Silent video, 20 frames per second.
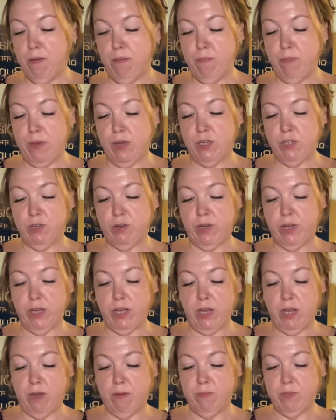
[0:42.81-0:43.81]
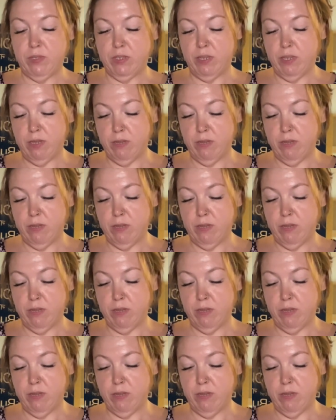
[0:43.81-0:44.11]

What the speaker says: measuring cups.